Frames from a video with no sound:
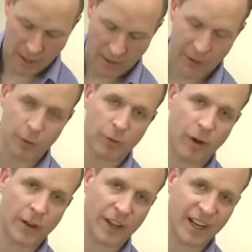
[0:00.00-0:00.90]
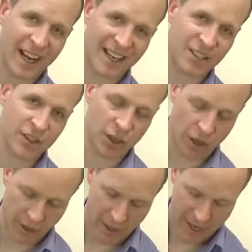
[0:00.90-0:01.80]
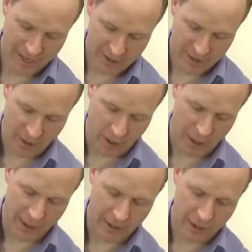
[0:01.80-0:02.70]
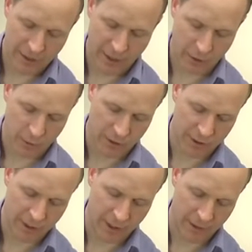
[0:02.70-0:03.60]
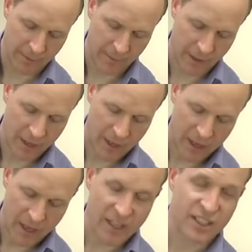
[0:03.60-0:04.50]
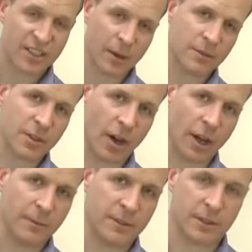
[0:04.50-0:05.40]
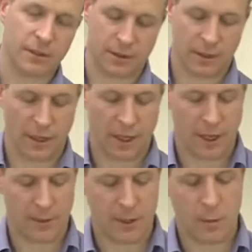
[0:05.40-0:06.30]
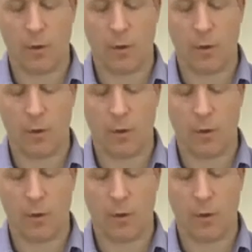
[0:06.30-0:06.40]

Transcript: and then you'll find the collection jug inside the actual distiller. Sometimes you